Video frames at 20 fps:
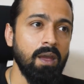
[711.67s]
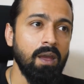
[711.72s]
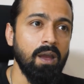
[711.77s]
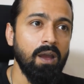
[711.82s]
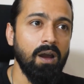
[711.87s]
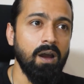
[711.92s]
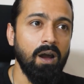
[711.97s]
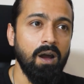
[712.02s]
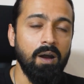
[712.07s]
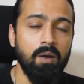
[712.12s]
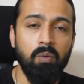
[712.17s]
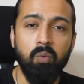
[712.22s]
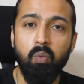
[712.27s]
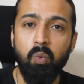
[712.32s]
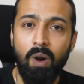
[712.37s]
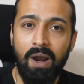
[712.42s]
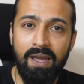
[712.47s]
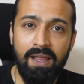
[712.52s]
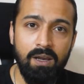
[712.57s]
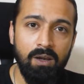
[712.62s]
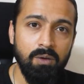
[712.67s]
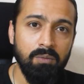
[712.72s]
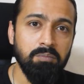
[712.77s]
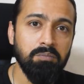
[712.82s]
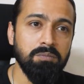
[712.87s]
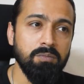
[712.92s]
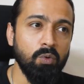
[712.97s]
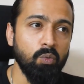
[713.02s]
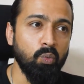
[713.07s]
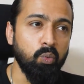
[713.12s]
While
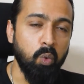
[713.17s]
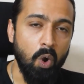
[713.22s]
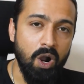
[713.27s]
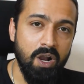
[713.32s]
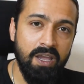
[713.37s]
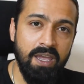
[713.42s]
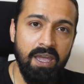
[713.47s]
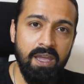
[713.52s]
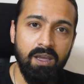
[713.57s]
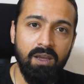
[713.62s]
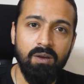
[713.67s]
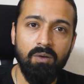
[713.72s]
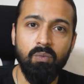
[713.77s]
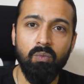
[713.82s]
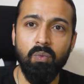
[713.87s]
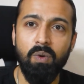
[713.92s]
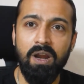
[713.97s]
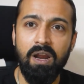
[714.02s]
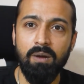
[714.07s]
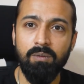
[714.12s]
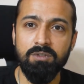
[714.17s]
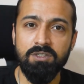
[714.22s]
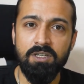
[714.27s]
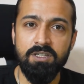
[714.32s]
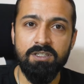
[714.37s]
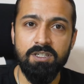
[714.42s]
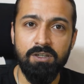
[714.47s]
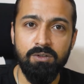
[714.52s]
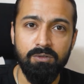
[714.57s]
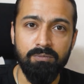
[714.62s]
walking, when I was
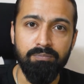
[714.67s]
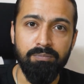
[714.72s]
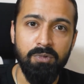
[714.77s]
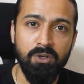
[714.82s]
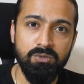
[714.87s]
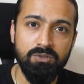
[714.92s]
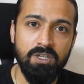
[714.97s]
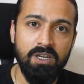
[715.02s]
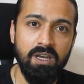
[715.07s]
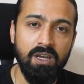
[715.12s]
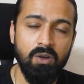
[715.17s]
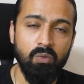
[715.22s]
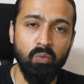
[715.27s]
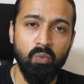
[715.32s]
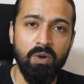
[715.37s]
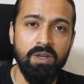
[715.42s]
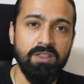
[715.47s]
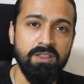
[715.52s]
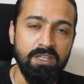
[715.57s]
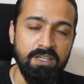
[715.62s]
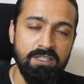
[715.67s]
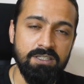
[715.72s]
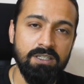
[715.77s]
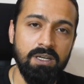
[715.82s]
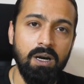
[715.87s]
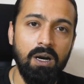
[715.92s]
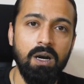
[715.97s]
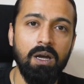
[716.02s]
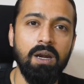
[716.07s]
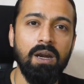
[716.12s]
listening to music with these
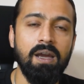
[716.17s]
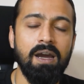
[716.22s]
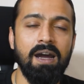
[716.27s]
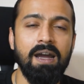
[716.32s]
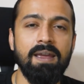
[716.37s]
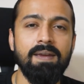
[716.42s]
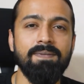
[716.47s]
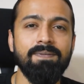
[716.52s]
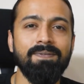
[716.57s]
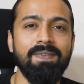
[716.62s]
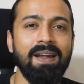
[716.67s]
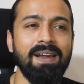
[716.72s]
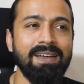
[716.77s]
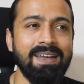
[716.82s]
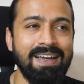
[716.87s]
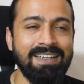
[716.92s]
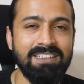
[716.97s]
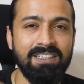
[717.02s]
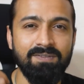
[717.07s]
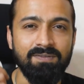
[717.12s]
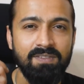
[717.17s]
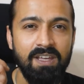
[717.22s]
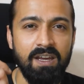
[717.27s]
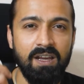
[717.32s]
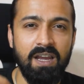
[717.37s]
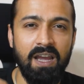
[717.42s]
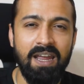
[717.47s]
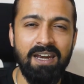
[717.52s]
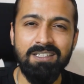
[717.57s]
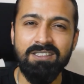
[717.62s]
on, I felt as if
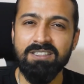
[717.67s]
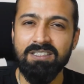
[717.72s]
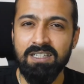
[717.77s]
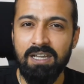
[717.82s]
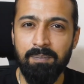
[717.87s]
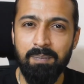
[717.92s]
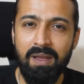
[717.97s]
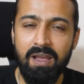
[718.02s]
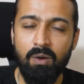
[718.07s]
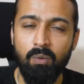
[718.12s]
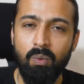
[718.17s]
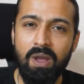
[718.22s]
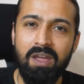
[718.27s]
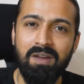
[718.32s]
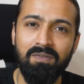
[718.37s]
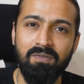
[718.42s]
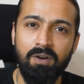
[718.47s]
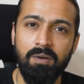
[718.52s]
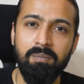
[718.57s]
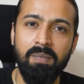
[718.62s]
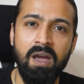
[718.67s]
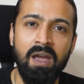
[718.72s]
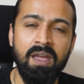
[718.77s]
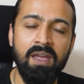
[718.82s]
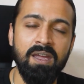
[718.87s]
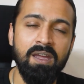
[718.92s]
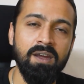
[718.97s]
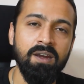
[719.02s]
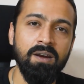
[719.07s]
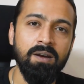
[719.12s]
they're kind of slipping away from
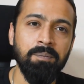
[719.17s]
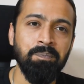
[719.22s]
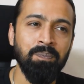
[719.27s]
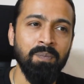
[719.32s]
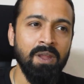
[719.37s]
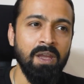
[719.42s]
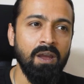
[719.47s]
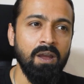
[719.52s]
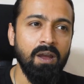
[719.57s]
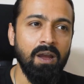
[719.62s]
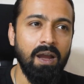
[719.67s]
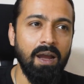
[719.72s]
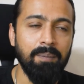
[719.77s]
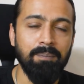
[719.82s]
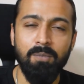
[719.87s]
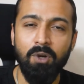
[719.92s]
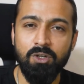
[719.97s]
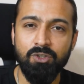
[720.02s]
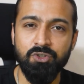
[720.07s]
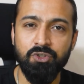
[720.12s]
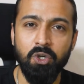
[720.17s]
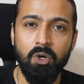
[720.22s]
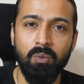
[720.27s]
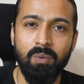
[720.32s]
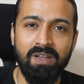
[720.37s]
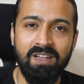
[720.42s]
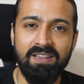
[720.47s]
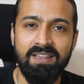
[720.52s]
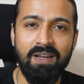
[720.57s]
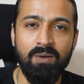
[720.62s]
my ear. I'm not sure
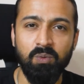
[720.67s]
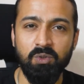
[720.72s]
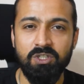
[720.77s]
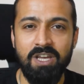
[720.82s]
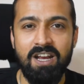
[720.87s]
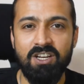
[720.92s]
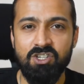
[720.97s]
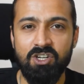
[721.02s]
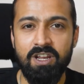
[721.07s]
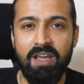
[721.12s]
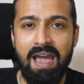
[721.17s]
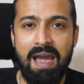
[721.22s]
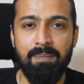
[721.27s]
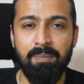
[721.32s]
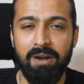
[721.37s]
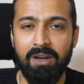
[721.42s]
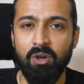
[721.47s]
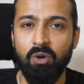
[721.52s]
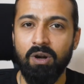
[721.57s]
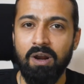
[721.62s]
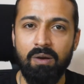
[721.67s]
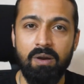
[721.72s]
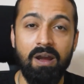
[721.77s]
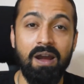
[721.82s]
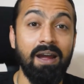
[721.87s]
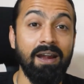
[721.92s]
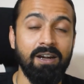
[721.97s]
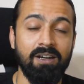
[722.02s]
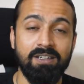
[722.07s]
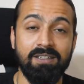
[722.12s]
whether that was actually happening or
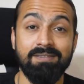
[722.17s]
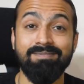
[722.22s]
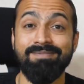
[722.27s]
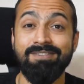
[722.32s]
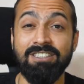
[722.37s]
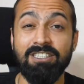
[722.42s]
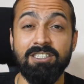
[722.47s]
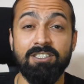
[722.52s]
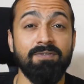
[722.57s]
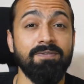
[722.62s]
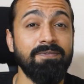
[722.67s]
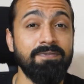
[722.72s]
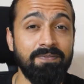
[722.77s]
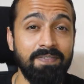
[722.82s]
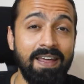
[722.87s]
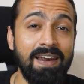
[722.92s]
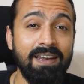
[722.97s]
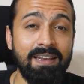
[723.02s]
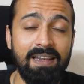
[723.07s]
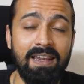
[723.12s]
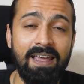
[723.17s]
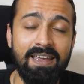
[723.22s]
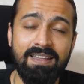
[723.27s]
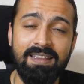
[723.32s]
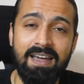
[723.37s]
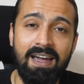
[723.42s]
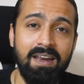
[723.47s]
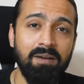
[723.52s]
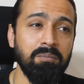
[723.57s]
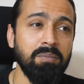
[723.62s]
it just felt like
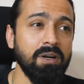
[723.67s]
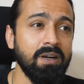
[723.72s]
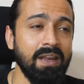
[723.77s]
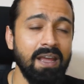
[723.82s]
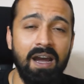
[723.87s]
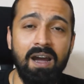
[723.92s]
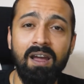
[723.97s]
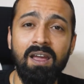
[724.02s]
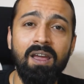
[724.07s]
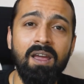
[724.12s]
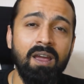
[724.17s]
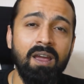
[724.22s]
that, but yeah,